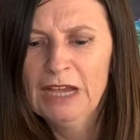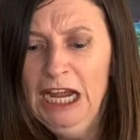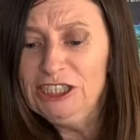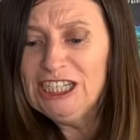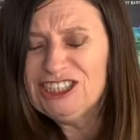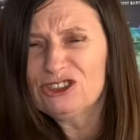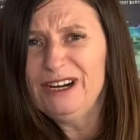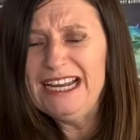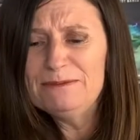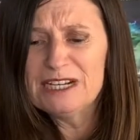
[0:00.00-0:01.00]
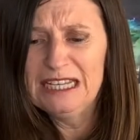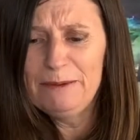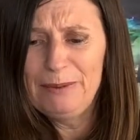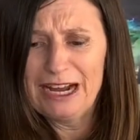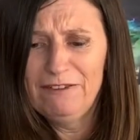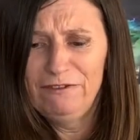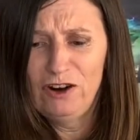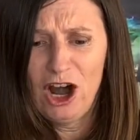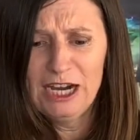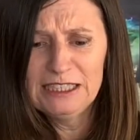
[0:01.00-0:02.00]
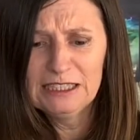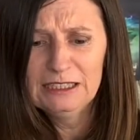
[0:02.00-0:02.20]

She screamed and leaped back in fright.